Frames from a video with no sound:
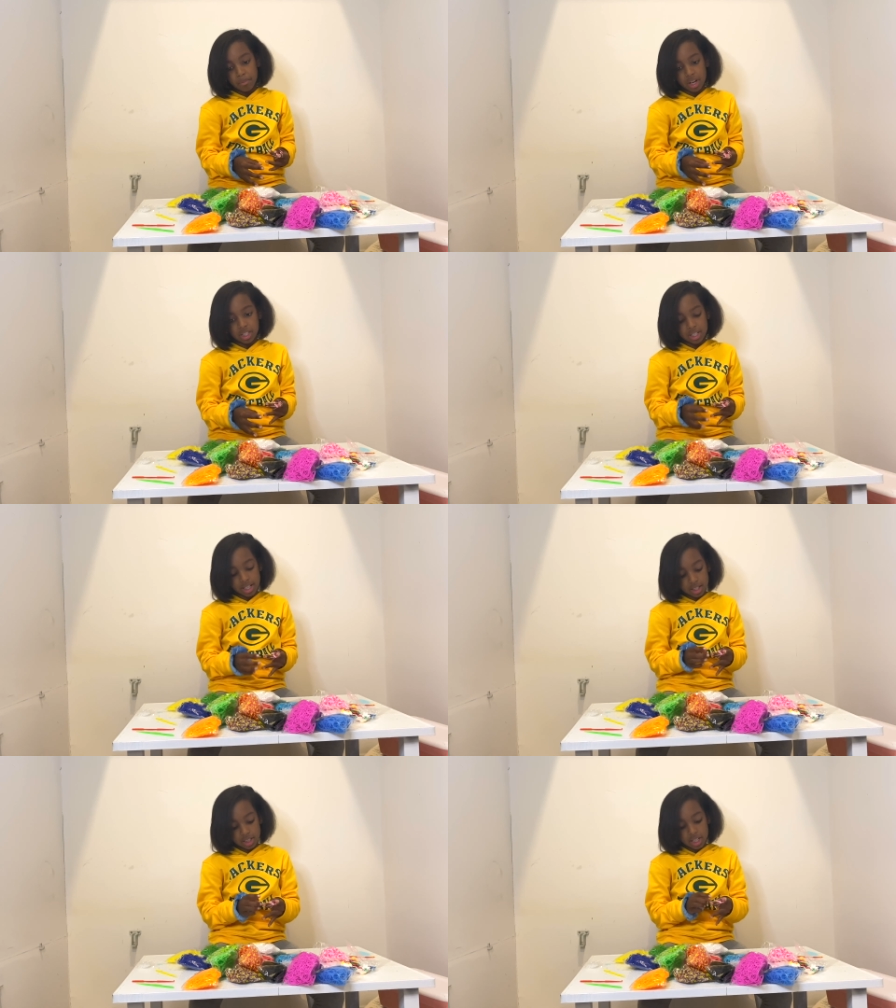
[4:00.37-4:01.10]

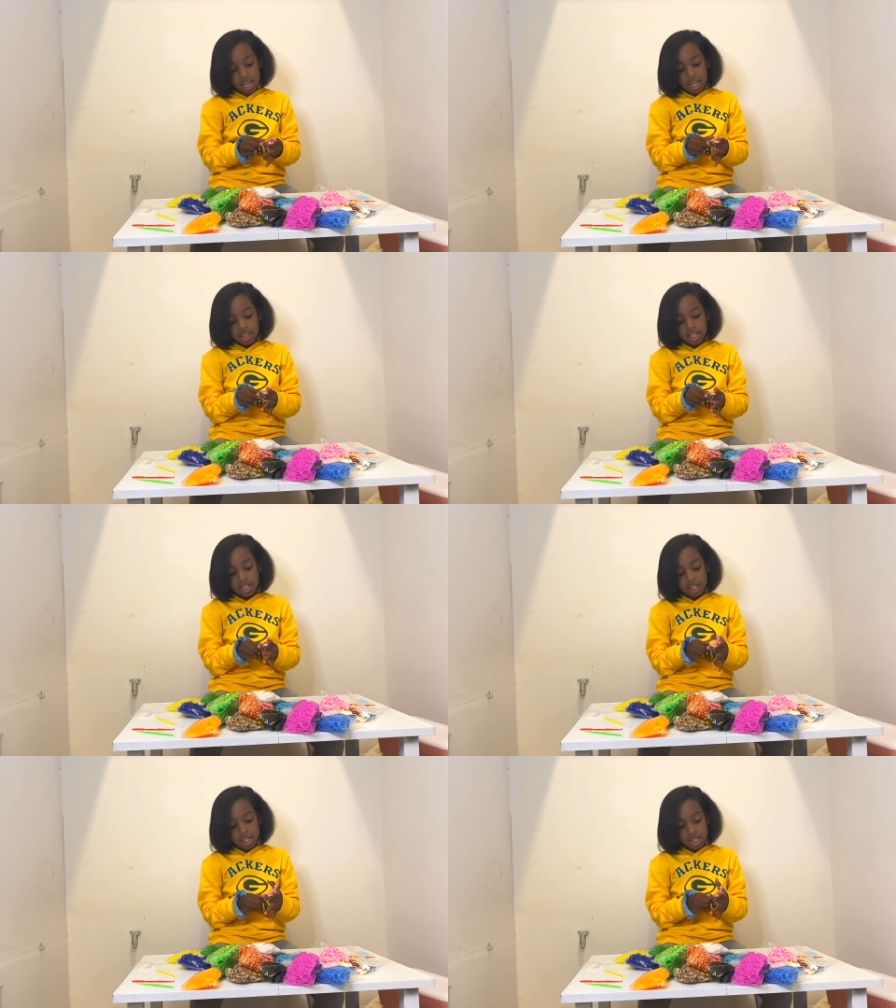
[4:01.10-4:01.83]
bracelets,
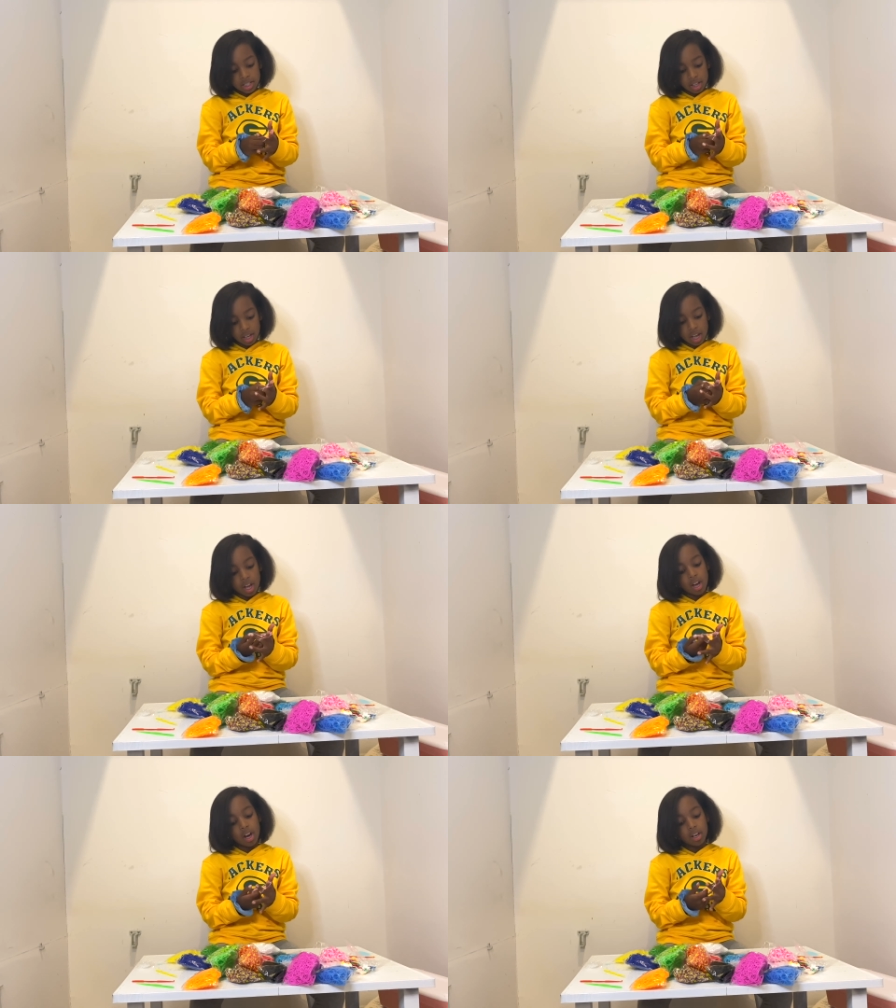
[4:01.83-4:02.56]
this is
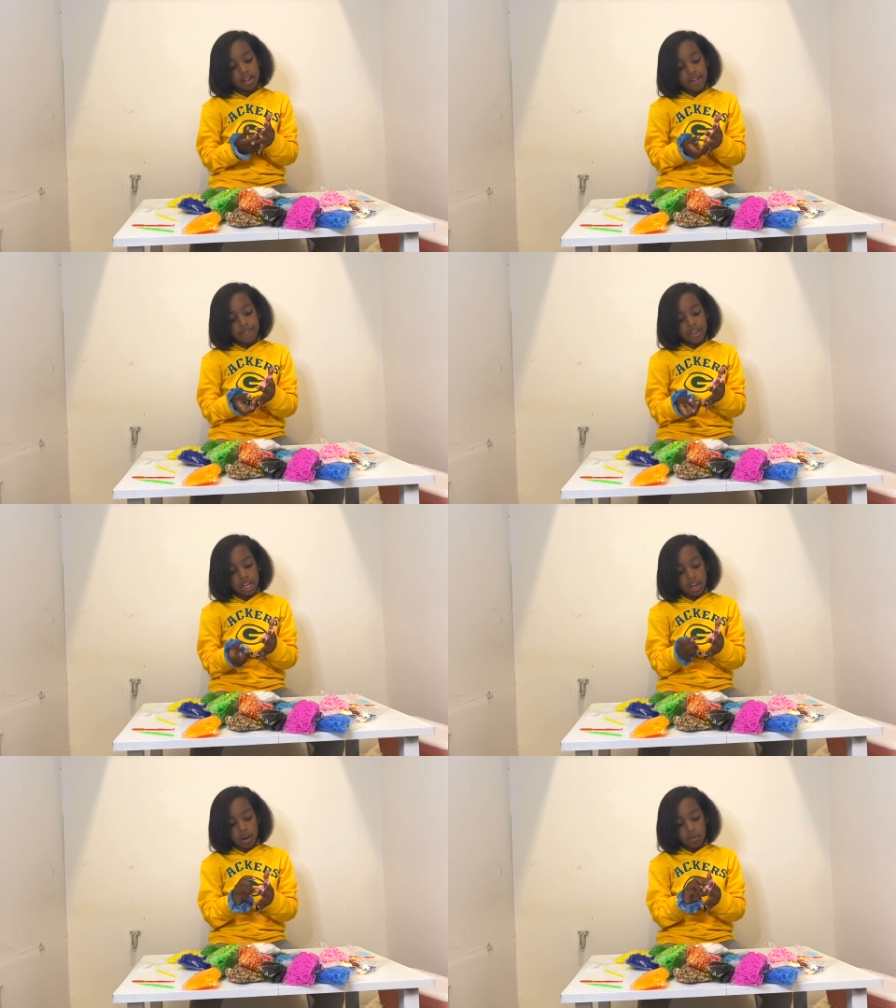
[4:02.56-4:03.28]
a good
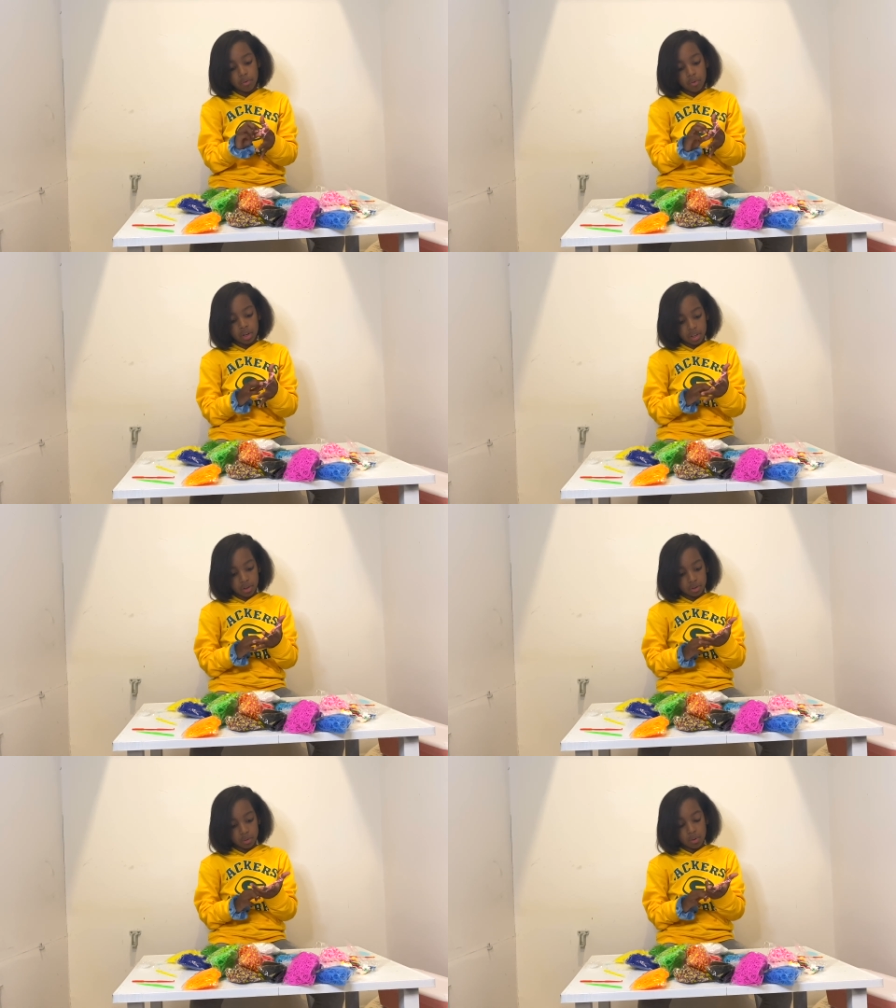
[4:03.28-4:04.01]
video for
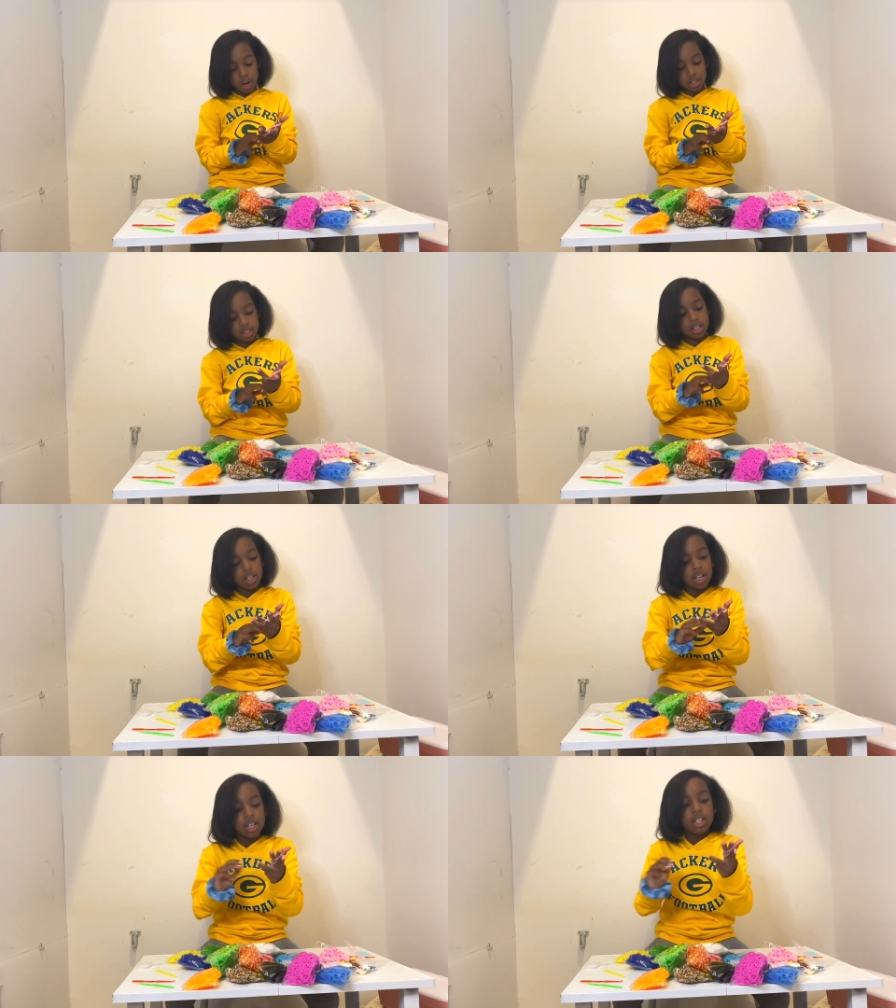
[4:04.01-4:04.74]
you to watch.
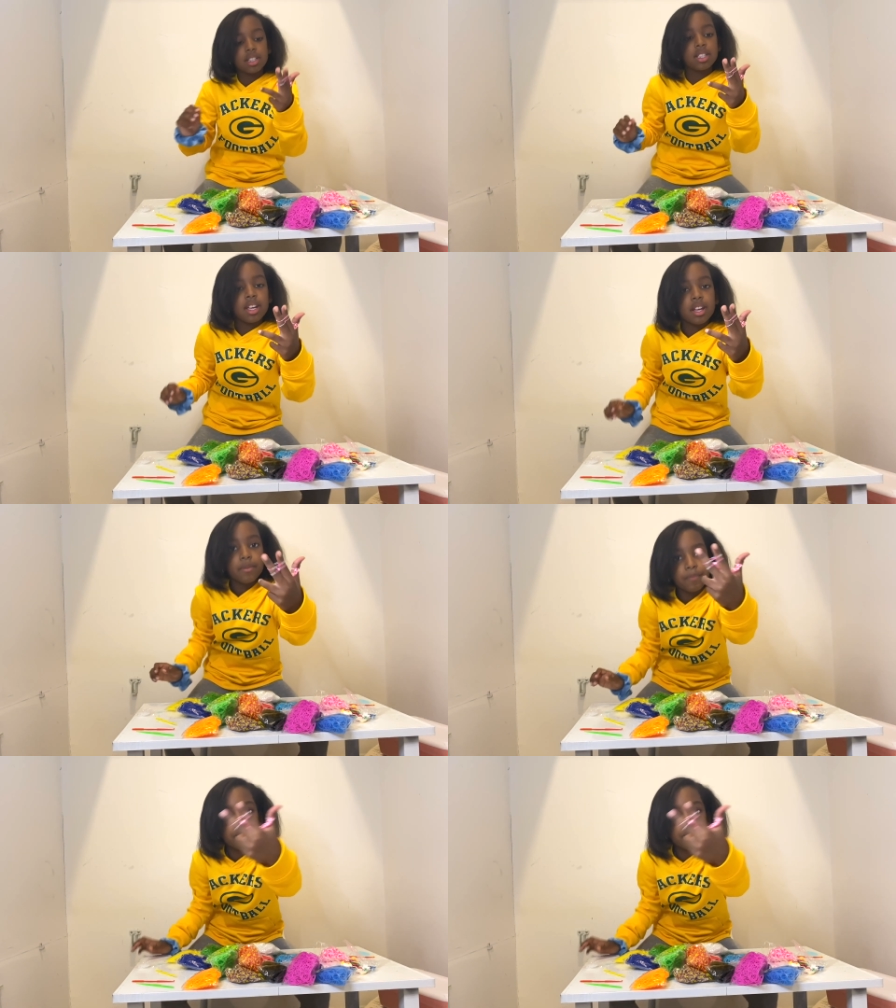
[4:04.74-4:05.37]
See?